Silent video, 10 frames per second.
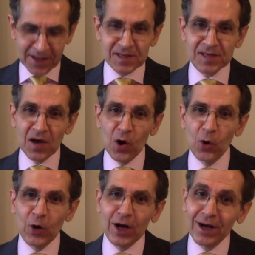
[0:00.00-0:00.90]

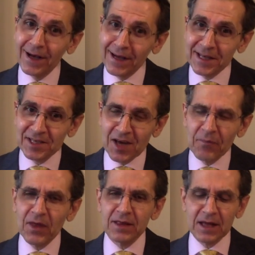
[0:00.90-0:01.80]
So uh, it's
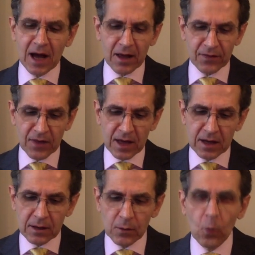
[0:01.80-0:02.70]
something that I
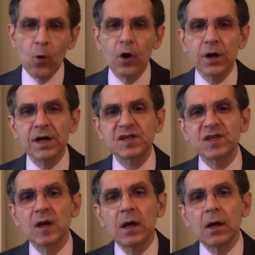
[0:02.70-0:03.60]
think
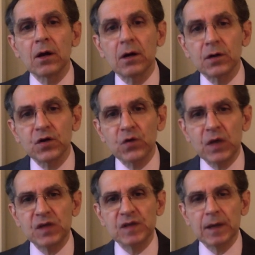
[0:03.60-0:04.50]
worries
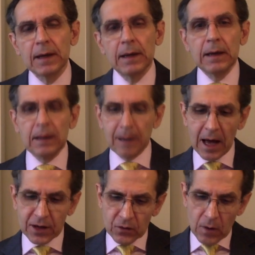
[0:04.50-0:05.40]
countries
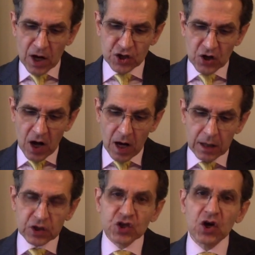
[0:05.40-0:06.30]
like
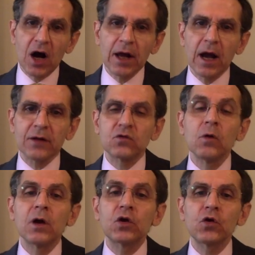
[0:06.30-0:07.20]
Russia, China
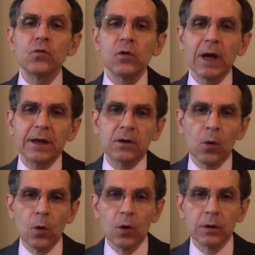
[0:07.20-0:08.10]
to accumulate
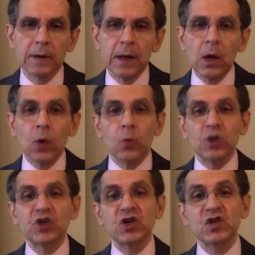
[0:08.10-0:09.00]
gold,
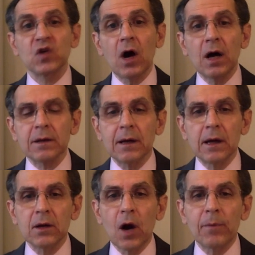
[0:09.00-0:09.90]
which is not
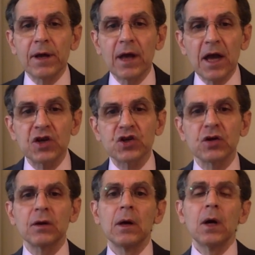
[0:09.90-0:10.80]
an
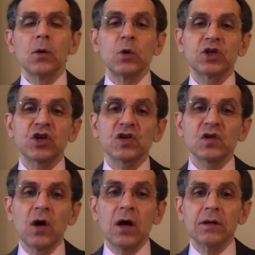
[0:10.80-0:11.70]
obligation, which
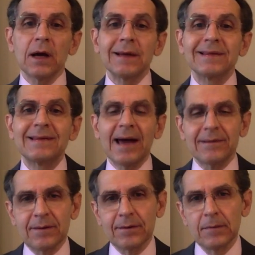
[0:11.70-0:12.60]
is not a
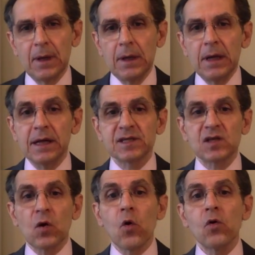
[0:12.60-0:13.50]
debt. It's
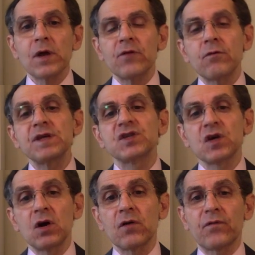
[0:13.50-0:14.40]
the only
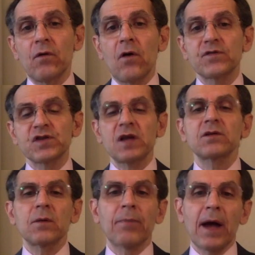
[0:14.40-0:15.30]
reserve of
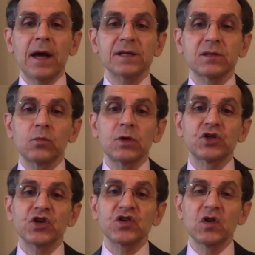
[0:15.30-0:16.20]
central banks
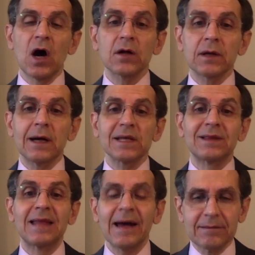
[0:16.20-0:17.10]
which is not a
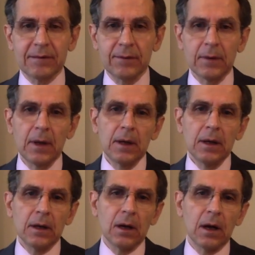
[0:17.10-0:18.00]
debt
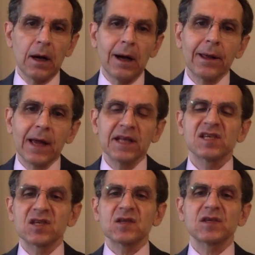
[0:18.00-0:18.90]
uh,
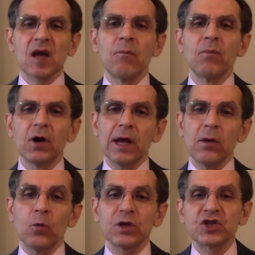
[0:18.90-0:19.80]
against somebody,
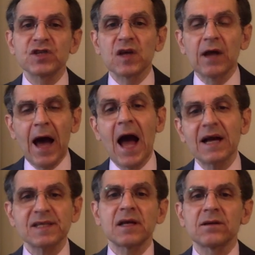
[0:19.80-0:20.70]
which is an
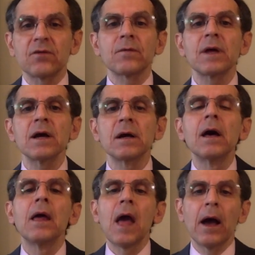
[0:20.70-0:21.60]
asset, a
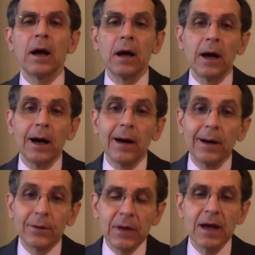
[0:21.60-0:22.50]
real, uh,
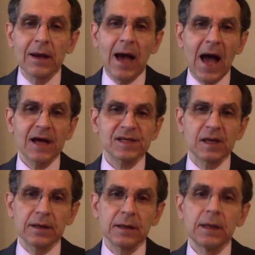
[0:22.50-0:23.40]
a real
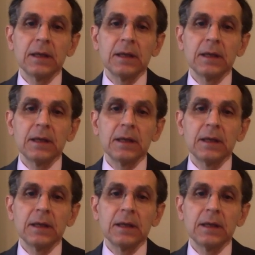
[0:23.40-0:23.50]
asset.